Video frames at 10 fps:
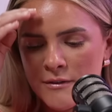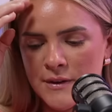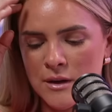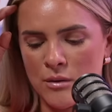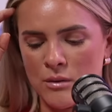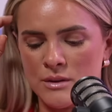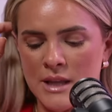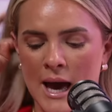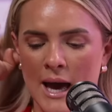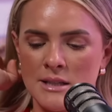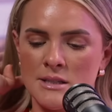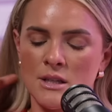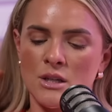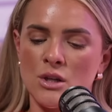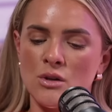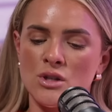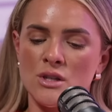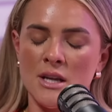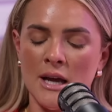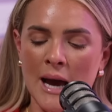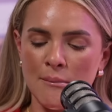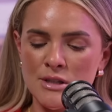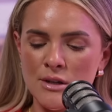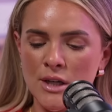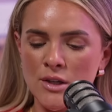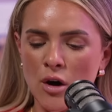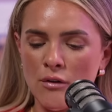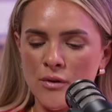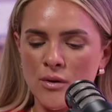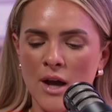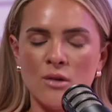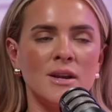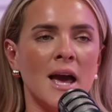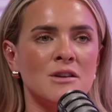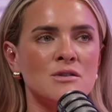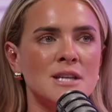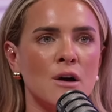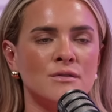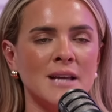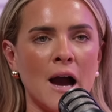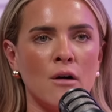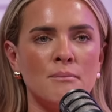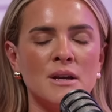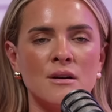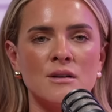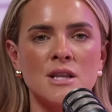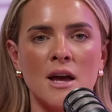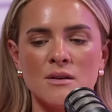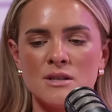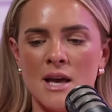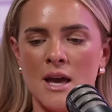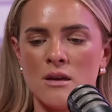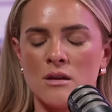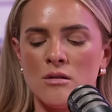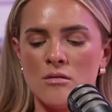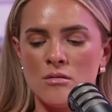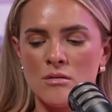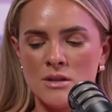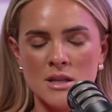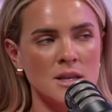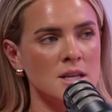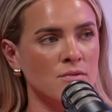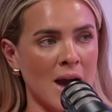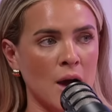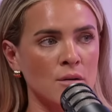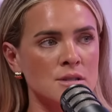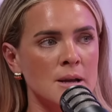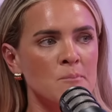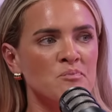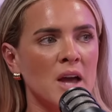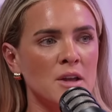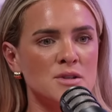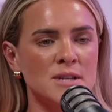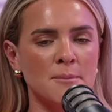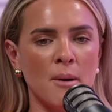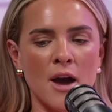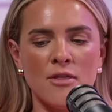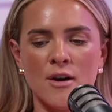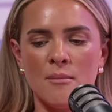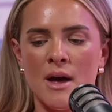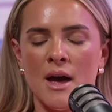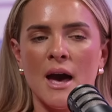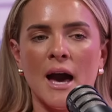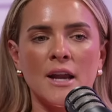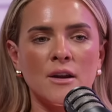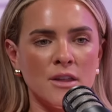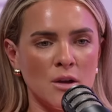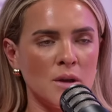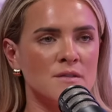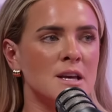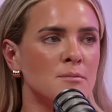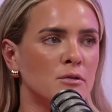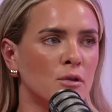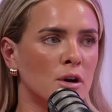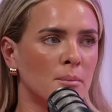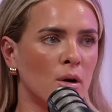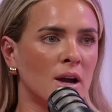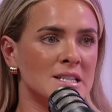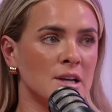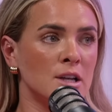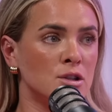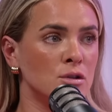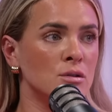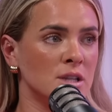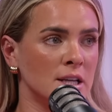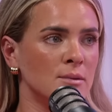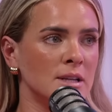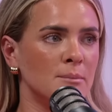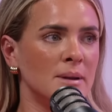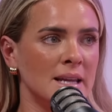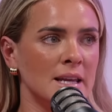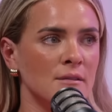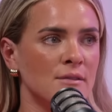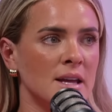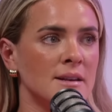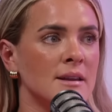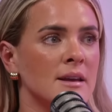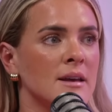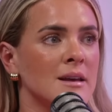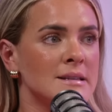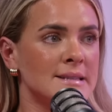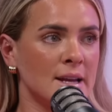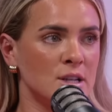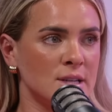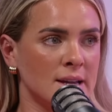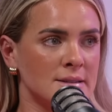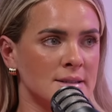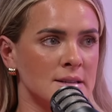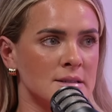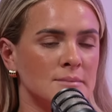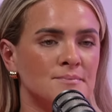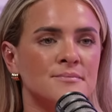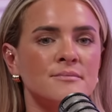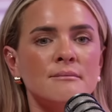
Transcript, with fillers: feel that you should absolutely not feel like you're letting yourself down because like you say you did these vows yeah. and you stick by them and i think we've said before on a podcast i do genuinely believe in second chances mm-hmm.